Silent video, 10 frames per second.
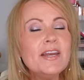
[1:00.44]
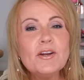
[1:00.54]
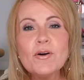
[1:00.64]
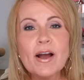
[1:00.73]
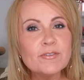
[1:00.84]
Then
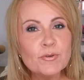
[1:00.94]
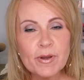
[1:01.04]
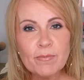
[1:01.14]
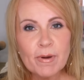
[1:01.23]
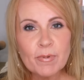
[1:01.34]
you don't have to
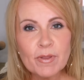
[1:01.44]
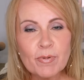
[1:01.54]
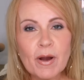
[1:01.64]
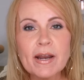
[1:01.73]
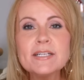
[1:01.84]
remember the
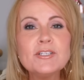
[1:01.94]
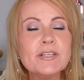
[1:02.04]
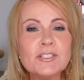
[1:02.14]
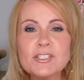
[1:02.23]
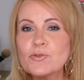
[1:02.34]
product. You
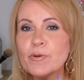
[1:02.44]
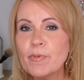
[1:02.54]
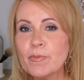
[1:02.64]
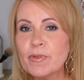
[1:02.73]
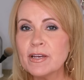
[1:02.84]
can just
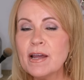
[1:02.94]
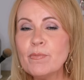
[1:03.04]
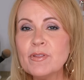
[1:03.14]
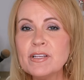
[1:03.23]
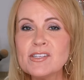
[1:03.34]
remember the
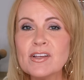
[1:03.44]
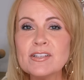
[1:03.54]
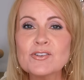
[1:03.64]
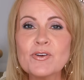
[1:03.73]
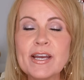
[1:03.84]
number that's on
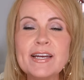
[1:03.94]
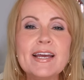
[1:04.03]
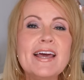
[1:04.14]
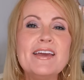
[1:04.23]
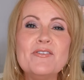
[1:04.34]
the screen.
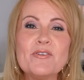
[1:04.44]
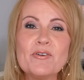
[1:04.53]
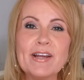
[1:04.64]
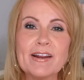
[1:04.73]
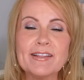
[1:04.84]
You can
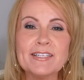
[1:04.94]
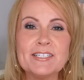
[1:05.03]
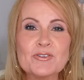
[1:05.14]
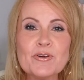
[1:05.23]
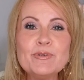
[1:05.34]
go down in the
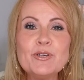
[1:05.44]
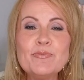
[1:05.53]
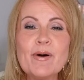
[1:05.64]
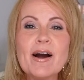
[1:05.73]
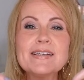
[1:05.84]

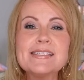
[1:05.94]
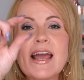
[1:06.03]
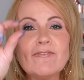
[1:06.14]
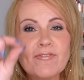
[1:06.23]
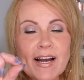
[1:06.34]
description box
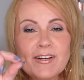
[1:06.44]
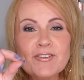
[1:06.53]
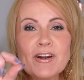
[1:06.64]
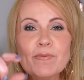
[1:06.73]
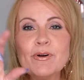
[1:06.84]
and find
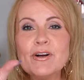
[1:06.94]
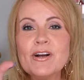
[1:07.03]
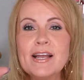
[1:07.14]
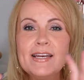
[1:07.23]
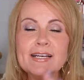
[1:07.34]
your
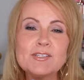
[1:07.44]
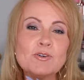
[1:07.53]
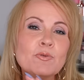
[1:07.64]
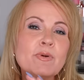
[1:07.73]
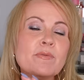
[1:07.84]
number. Next
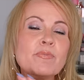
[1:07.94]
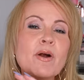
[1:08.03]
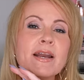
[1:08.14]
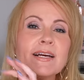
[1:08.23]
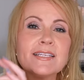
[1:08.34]
it will be the
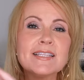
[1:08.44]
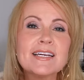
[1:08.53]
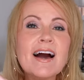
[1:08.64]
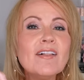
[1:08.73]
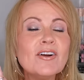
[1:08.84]
product, the
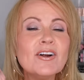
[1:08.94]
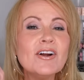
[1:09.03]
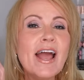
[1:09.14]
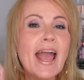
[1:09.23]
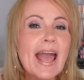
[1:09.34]

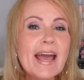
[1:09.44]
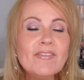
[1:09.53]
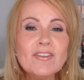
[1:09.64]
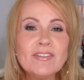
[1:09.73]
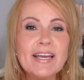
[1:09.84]
color,
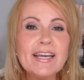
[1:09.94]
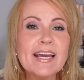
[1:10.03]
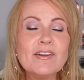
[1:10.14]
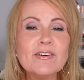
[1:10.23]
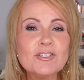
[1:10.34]
and the link,
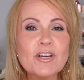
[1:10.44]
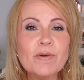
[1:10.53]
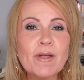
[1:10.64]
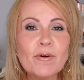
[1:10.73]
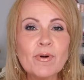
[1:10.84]
and you can
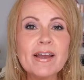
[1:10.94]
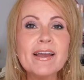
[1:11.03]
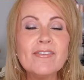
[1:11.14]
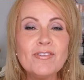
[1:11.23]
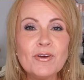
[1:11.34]
shop that way
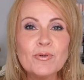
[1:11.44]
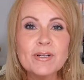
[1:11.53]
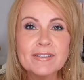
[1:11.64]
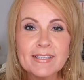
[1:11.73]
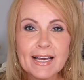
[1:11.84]
if you
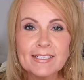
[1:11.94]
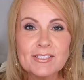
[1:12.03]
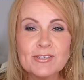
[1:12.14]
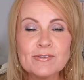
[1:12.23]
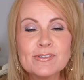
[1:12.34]
would like
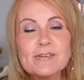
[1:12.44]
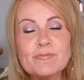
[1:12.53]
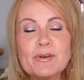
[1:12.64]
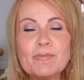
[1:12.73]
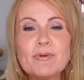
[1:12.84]
to.
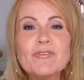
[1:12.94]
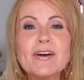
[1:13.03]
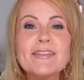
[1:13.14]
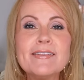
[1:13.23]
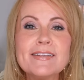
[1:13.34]
Some people
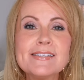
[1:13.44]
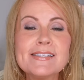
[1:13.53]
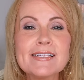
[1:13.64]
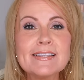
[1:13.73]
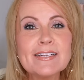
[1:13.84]
find that this
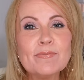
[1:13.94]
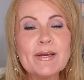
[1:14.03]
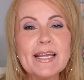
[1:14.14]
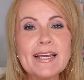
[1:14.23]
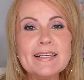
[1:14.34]
is a little
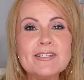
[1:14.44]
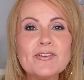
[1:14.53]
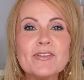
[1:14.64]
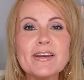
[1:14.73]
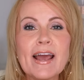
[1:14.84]
bit
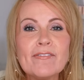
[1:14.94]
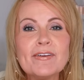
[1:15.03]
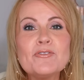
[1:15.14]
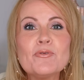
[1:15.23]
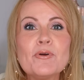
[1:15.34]
easier than
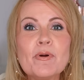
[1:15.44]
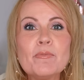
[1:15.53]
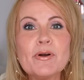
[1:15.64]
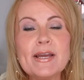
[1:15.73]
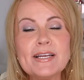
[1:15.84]
having to
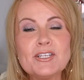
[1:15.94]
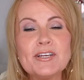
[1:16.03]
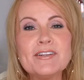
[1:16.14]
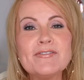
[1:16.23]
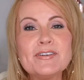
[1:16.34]
remember each
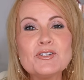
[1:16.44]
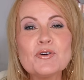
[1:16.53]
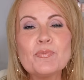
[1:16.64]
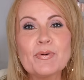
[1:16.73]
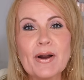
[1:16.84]

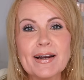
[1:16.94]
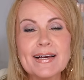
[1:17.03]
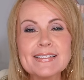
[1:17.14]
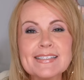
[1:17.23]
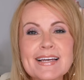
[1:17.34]
individual
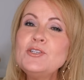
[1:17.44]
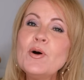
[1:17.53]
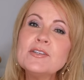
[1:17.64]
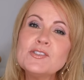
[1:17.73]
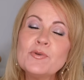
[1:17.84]
product. I
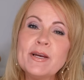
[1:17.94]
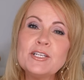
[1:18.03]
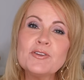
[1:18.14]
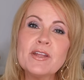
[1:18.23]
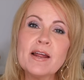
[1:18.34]
do also
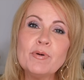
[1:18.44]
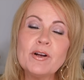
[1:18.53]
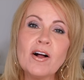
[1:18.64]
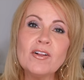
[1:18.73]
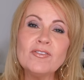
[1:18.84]
make sure that I
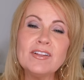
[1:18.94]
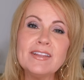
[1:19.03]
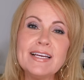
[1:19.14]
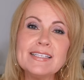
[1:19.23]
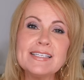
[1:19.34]
put all of the
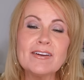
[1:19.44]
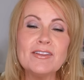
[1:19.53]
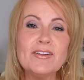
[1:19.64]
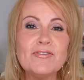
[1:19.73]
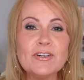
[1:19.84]
links down
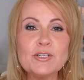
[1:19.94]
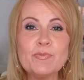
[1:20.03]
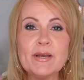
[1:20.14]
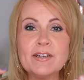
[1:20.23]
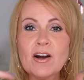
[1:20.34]
in the
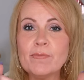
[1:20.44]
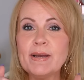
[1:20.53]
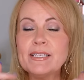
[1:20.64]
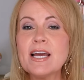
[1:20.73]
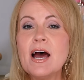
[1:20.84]
first pinned
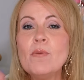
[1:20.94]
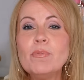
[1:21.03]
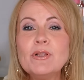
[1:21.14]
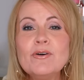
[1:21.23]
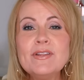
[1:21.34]
comment
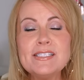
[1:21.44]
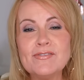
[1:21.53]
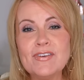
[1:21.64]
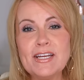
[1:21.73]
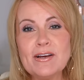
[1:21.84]
below
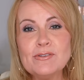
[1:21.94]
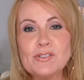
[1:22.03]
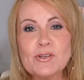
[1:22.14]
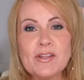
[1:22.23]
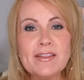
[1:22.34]
this video
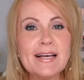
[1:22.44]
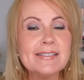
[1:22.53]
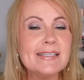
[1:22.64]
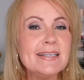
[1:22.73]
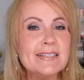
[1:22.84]
so that
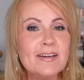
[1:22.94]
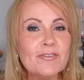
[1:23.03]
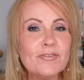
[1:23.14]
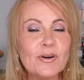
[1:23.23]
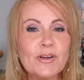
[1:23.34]
that's
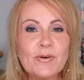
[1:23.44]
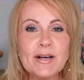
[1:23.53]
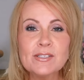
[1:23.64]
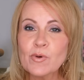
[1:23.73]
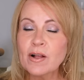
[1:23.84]
easier for you
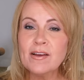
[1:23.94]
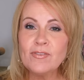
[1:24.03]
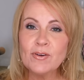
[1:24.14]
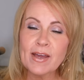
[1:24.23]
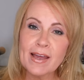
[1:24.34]
as well
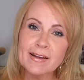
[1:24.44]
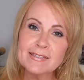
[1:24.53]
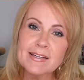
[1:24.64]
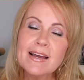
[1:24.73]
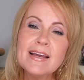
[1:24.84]
if you can't